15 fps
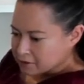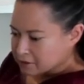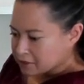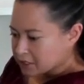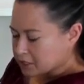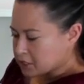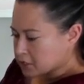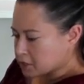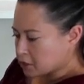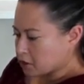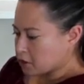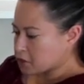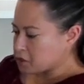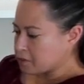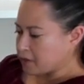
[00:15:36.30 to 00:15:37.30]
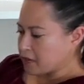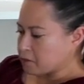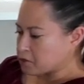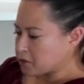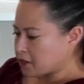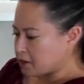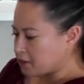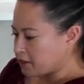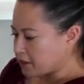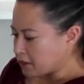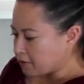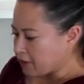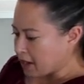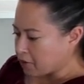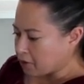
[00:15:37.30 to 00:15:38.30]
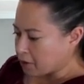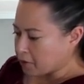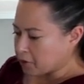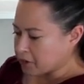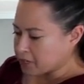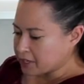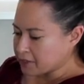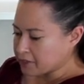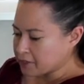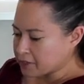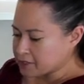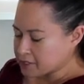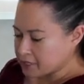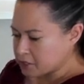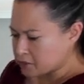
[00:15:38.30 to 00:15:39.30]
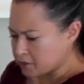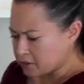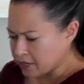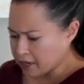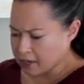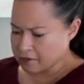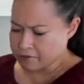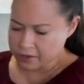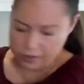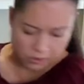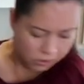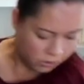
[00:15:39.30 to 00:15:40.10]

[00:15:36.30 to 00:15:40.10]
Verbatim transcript: It just occurred to me, I'm trying to think of how I'm going to get this into the oven